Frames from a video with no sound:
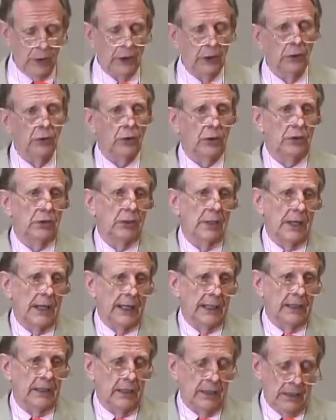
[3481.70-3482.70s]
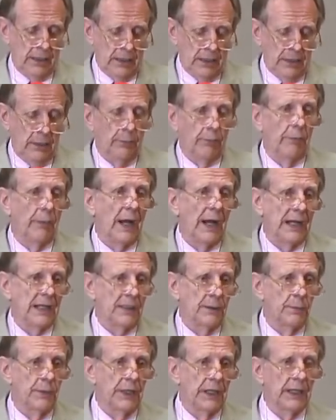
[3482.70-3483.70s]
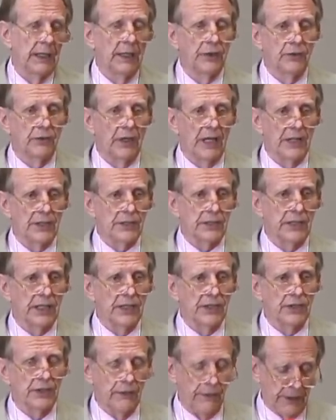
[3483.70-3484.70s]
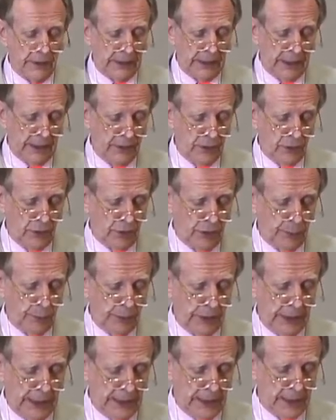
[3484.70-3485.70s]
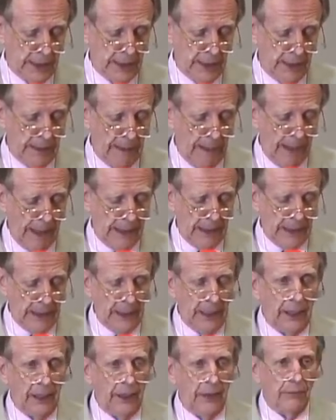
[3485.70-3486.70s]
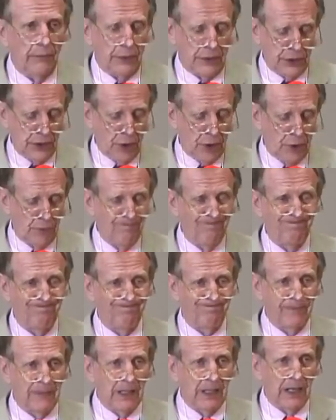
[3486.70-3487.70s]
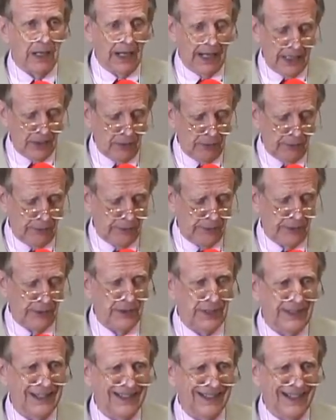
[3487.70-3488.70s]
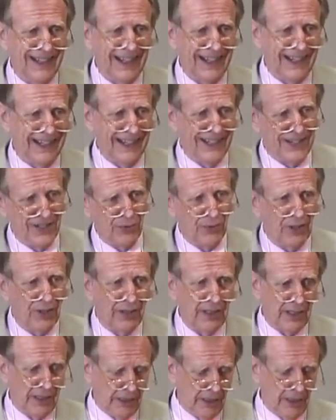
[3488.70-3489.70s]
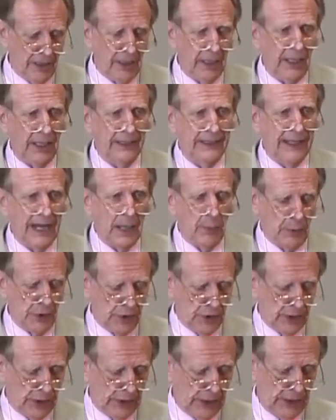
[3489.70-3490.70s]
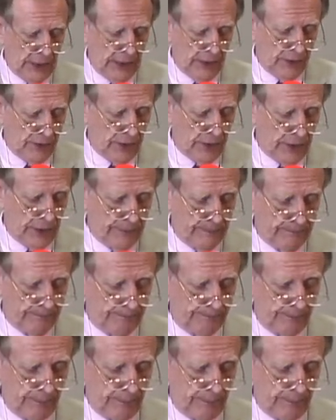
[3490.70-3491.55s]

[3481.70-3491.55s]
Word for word: what looked like might be a translation of the Kinderhook plates. So I don't see that as really a damaging incident.